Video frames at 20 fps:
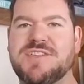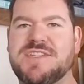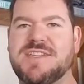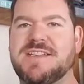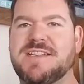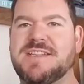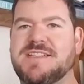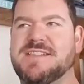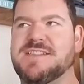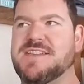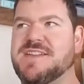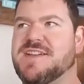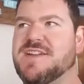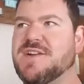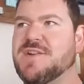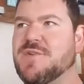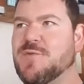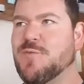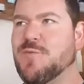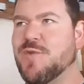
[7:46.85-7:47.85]
She's
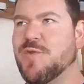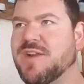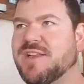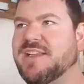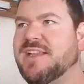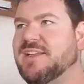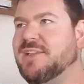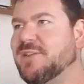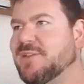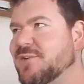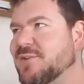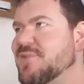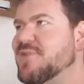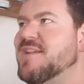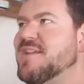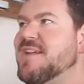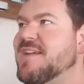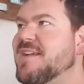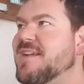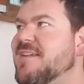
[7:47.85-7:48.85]
really
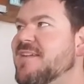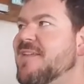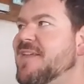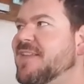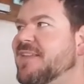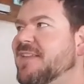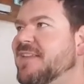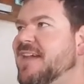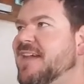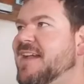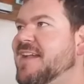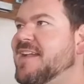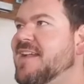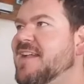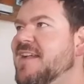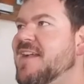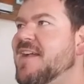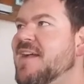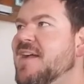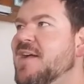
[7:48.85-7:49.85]
learning like
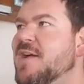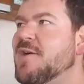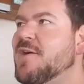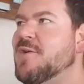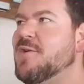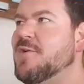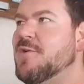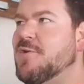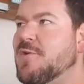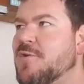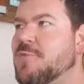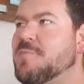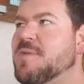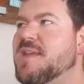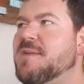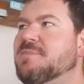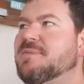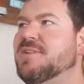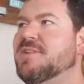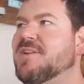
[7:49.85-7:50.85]
who
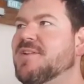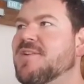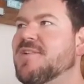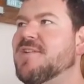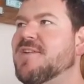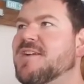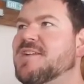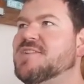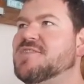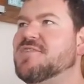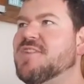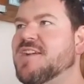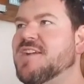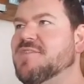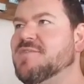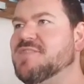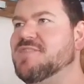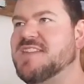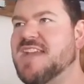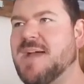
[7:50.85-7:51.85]
people are and trying
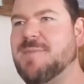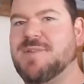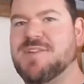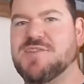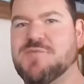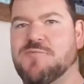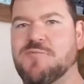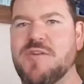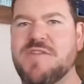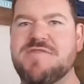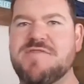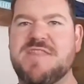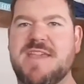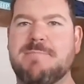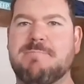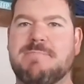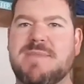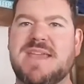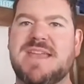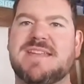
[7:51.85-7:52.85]
to establish what they
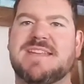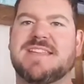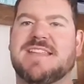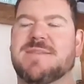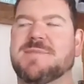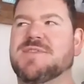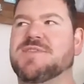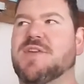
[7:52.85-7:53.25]
mean to them.